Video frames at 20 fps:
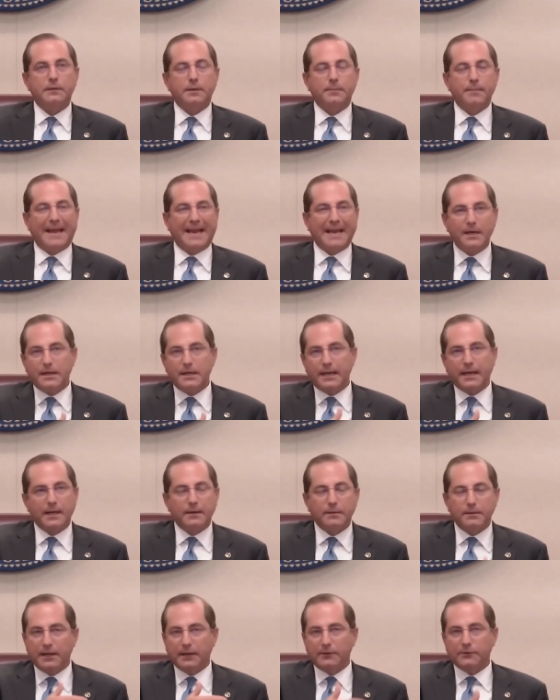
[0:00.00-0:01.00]
the
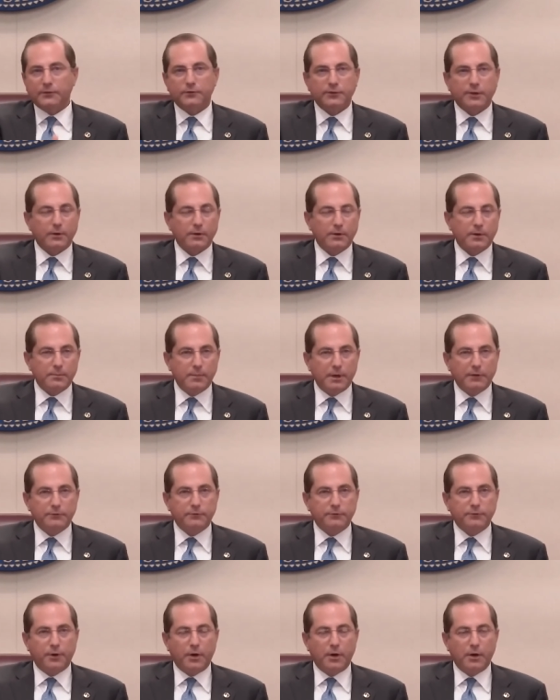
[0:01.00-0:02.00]
mandate necessarily
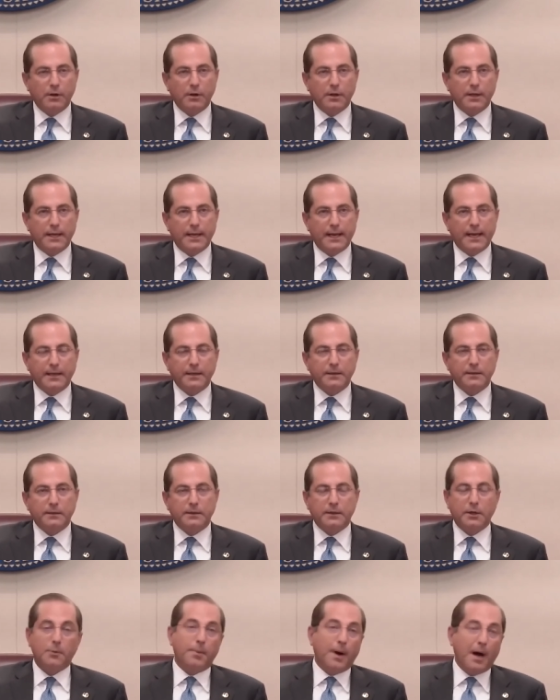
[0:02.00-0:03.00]
must fall, and
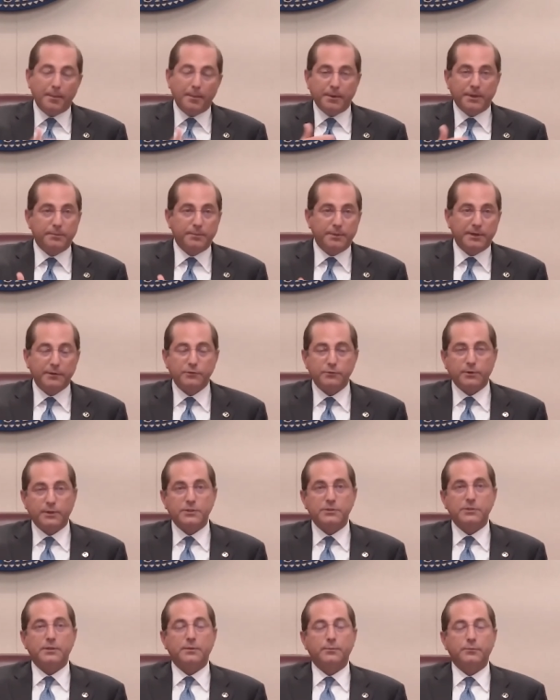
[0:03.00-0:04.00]
the Obama
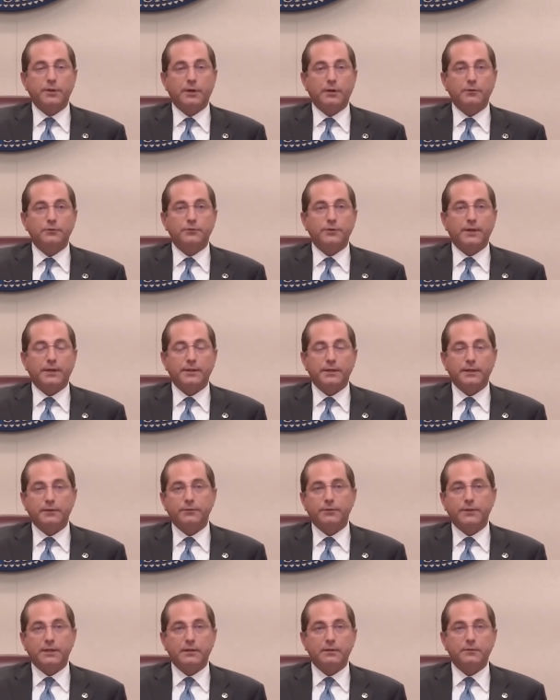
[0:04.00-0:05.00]
administration themselves said that
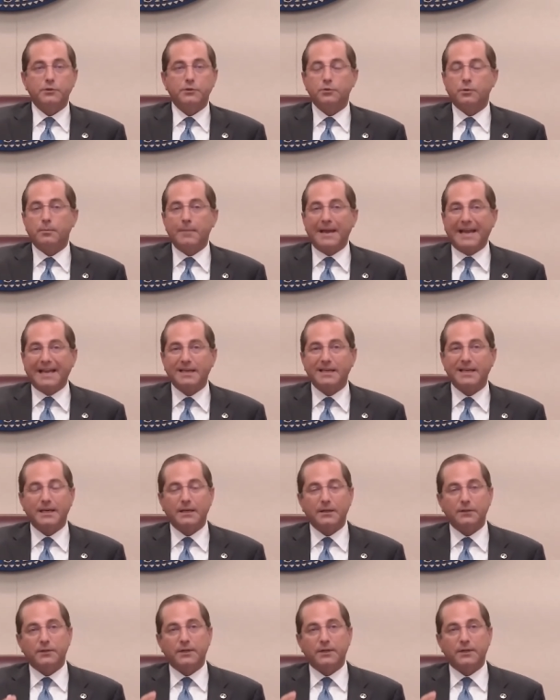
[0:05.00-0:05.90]
if the individual mandate